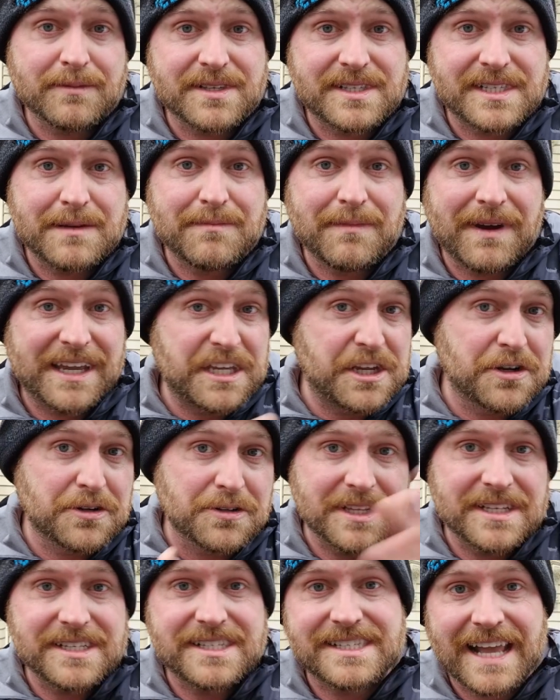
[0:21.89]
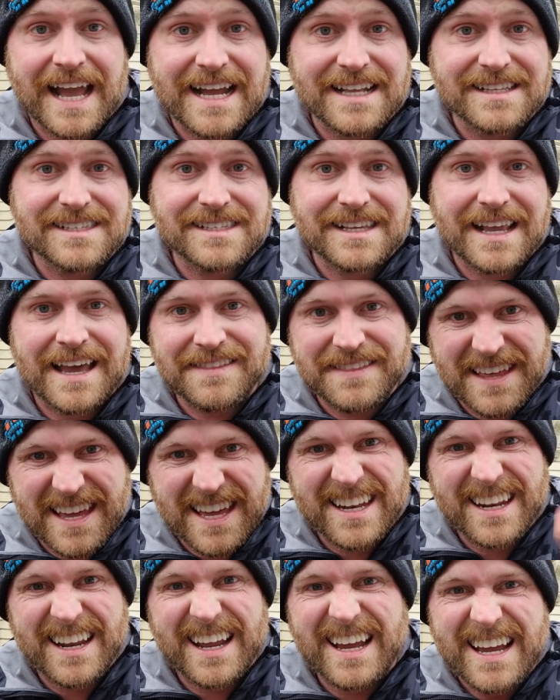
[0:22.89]
to see my yearly stats and
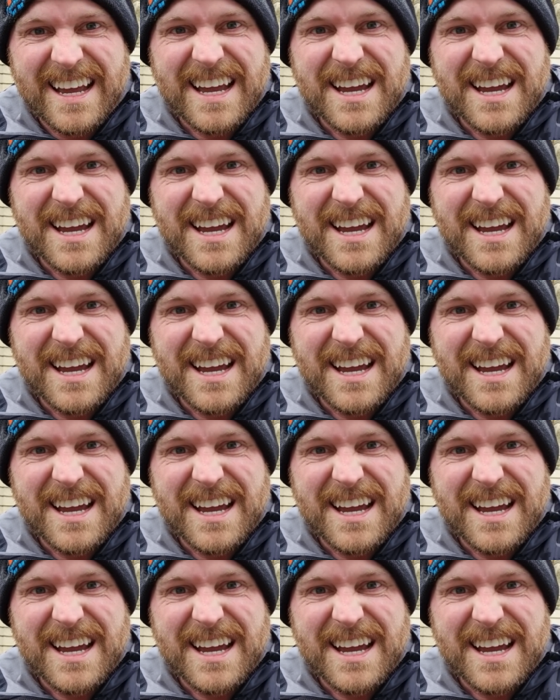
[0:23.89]
then